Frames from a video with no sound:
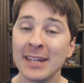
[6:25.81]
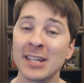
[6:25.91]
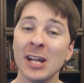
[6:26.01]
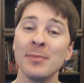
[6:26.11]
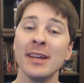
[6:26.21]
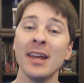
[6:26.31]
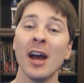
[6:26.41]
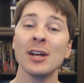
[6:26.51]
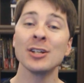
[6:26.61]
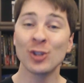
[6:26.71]
It's going to
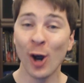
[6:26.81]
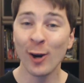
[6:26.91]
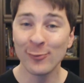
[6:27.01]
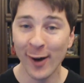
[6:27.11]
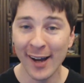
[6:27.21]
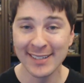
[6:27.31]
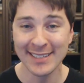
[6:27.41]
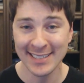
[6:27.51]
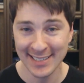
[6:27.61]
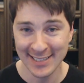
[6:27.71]
be Star Fox
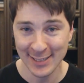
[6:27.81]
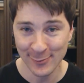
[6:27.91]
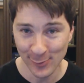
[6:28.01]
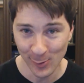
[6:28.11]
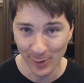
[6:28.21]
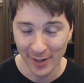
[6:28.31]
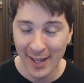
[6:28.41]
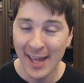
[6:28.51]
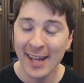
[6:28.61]
64.